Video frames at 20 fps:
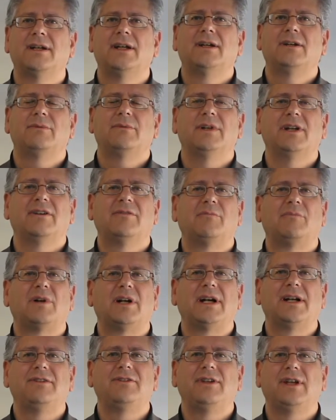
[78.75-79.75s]
We have
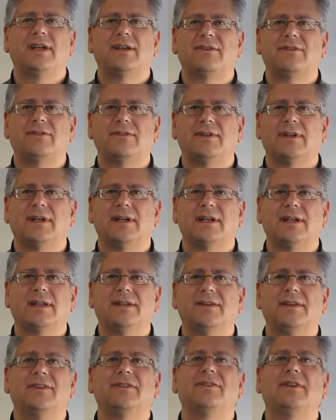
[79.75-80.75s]
projects uh, in the
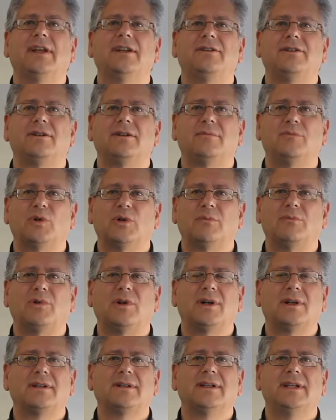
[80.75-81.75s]
center more
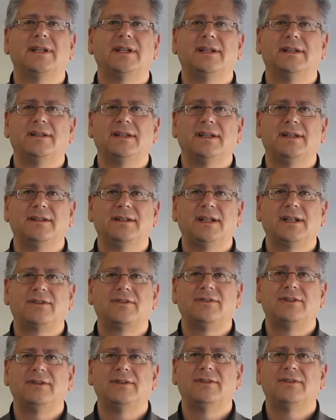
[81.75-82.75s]
broadly in the
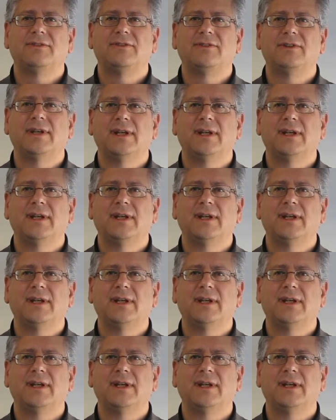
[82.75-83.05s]
addictions